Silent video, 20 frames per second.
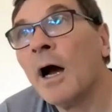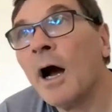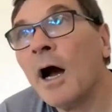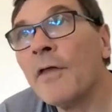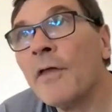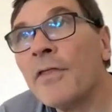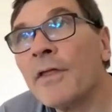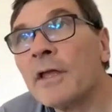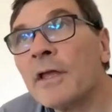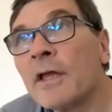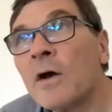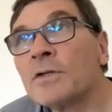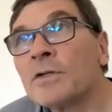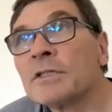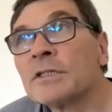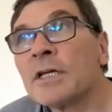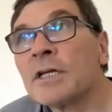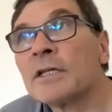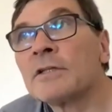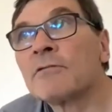I think
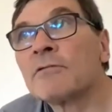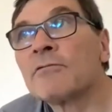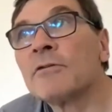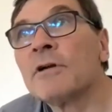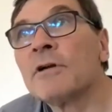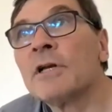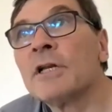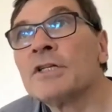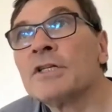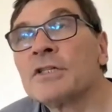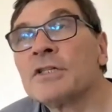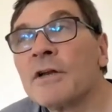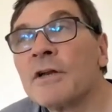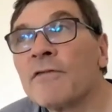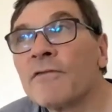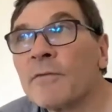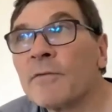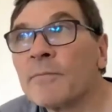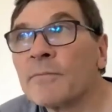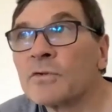coaches have to really
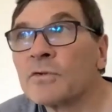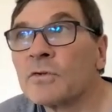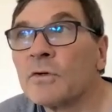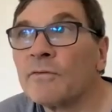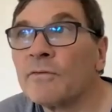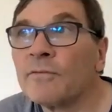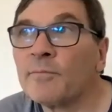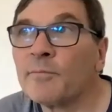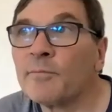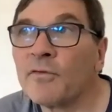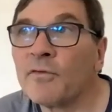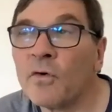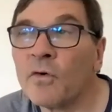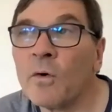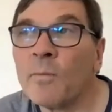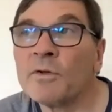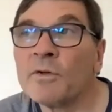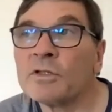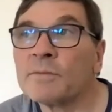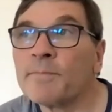shift from sort of
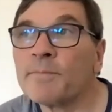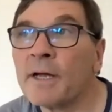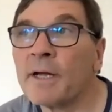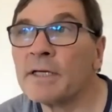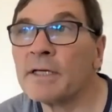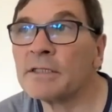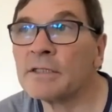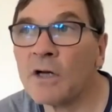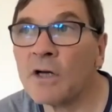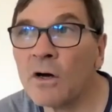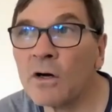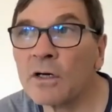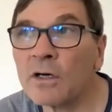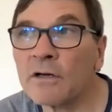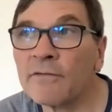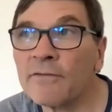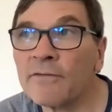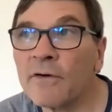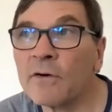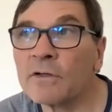performance based,
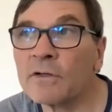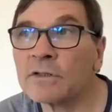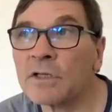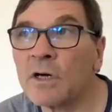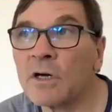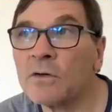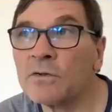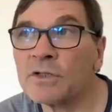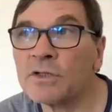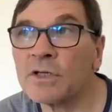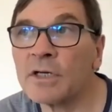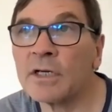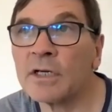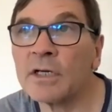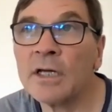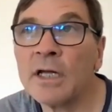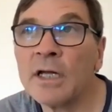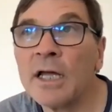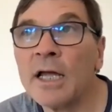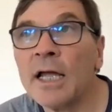target focused
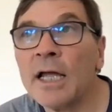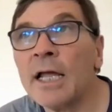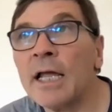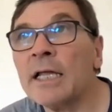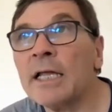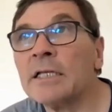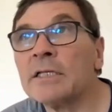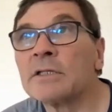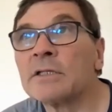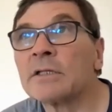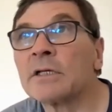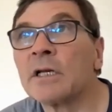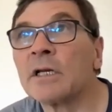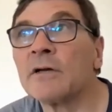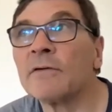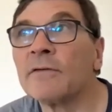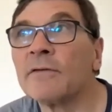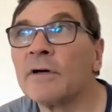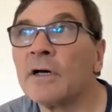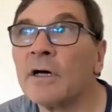coaching into kind
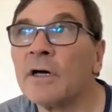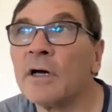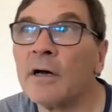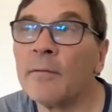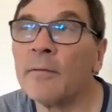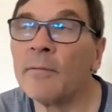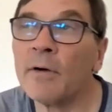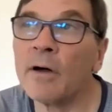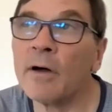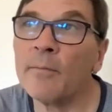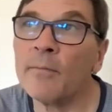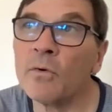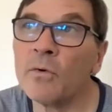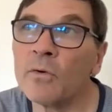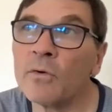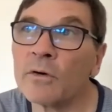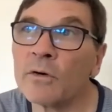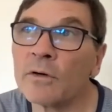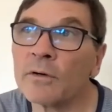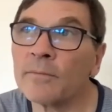of a, a, a
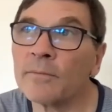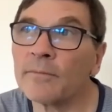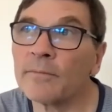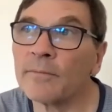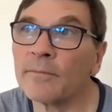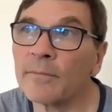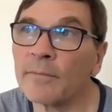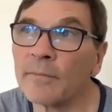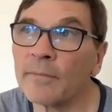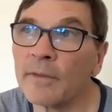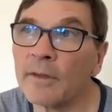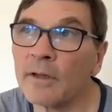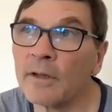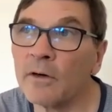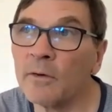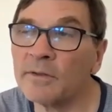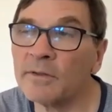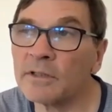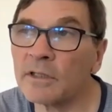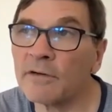more
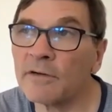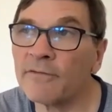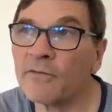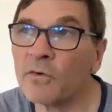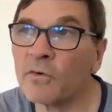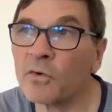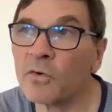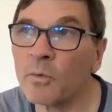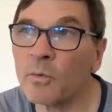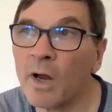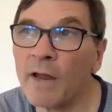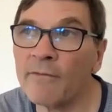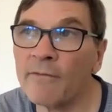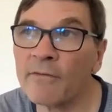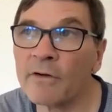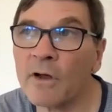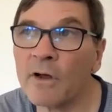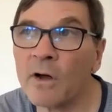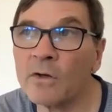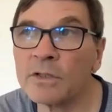almost like a fourth wave
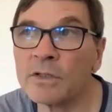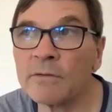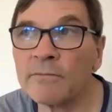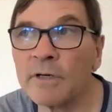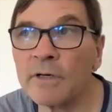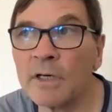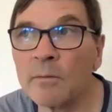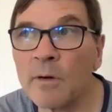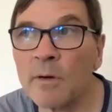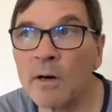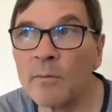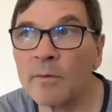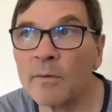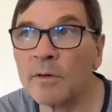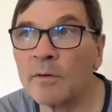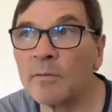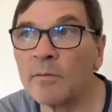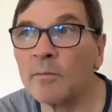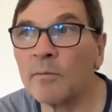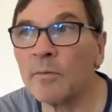of coaching, really, where
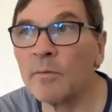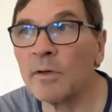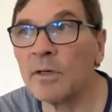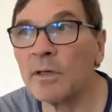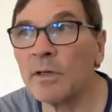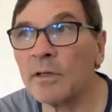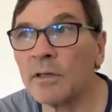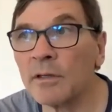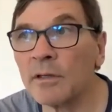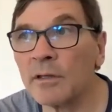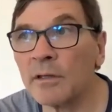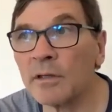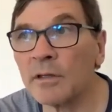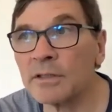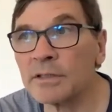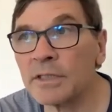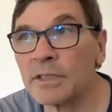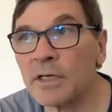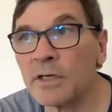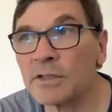we, we
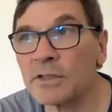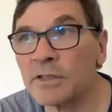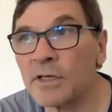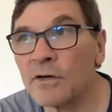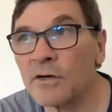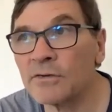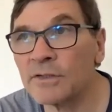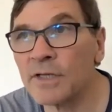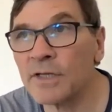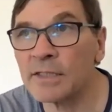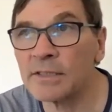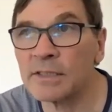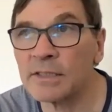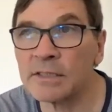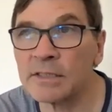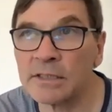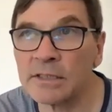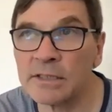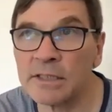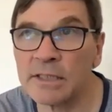see ourselves as
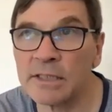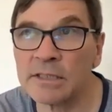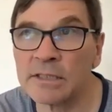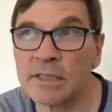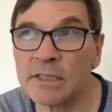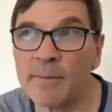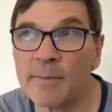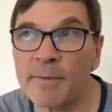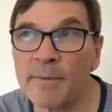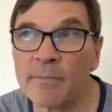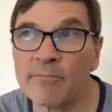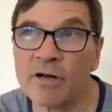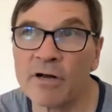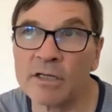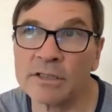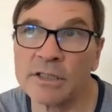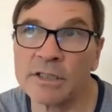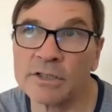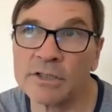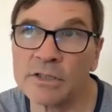systemic
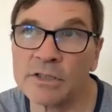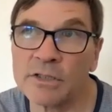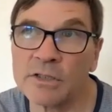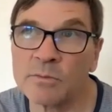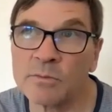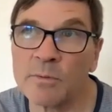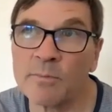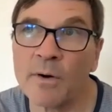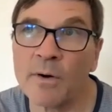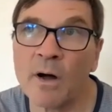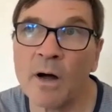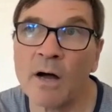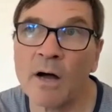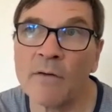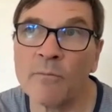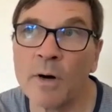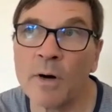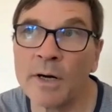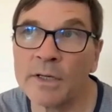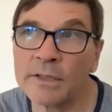practitioners. We're part
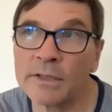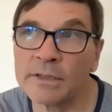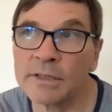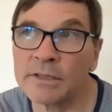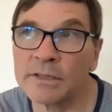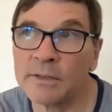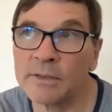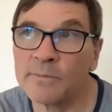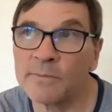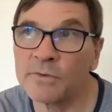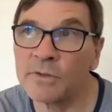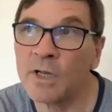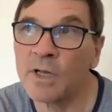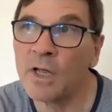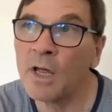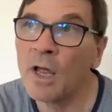of wider systems.